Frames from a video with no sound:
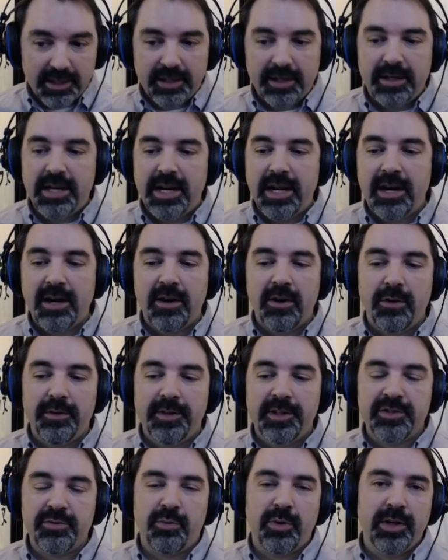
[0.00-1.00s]
Now,
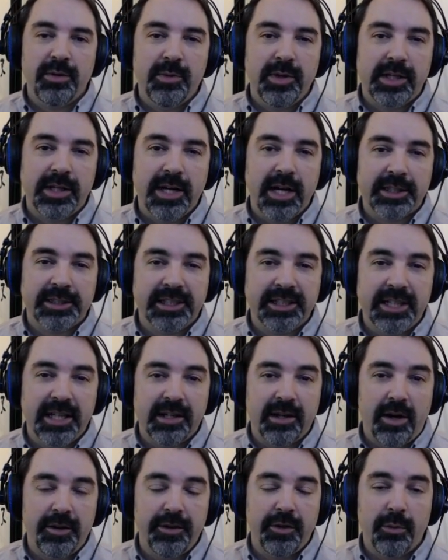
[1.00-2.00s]
this one we can actually get
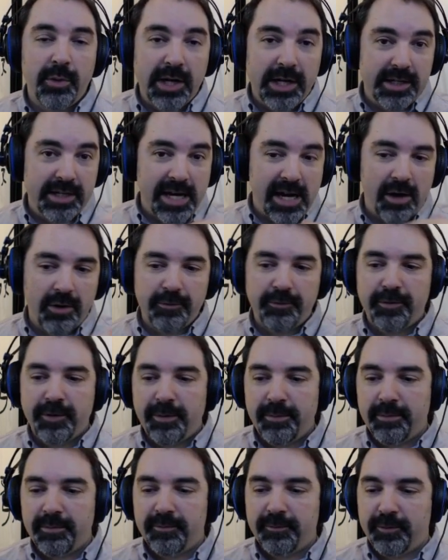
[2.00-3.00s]
on the way down
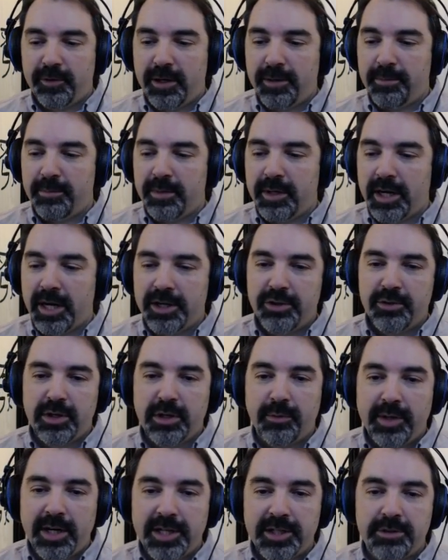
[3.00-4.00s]
from
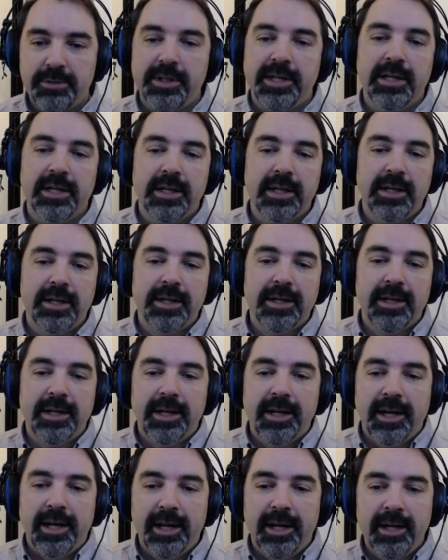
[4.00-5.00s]
during re-entry.
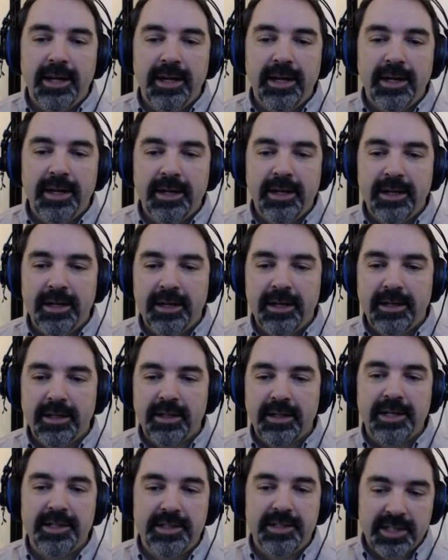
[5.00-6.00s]
And
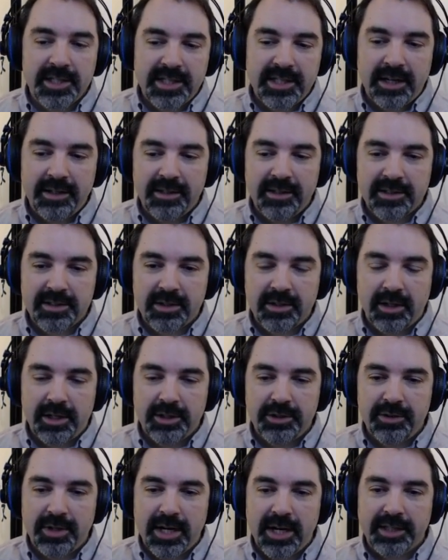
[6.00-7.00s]
I just added this
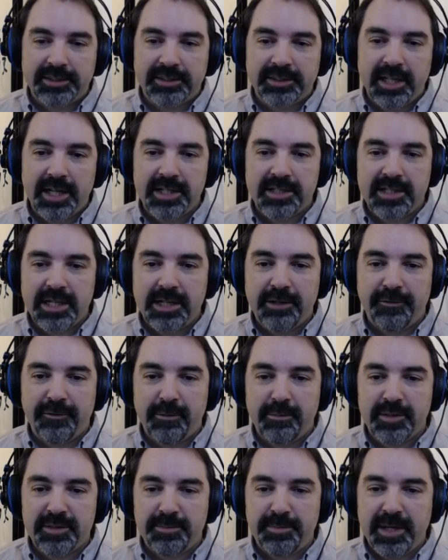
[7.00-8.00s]
contract, science data
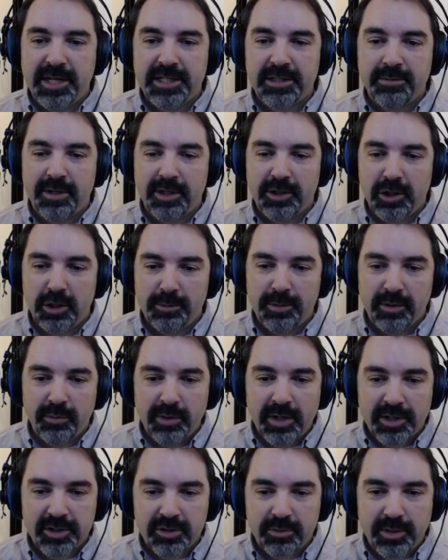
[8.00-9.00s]
from space around Kerbal. What
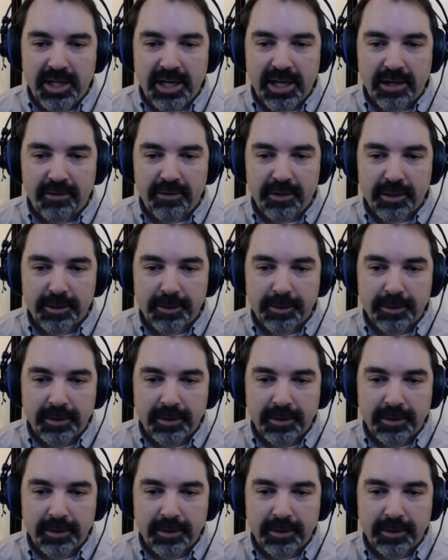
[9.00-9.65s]
else do we have here?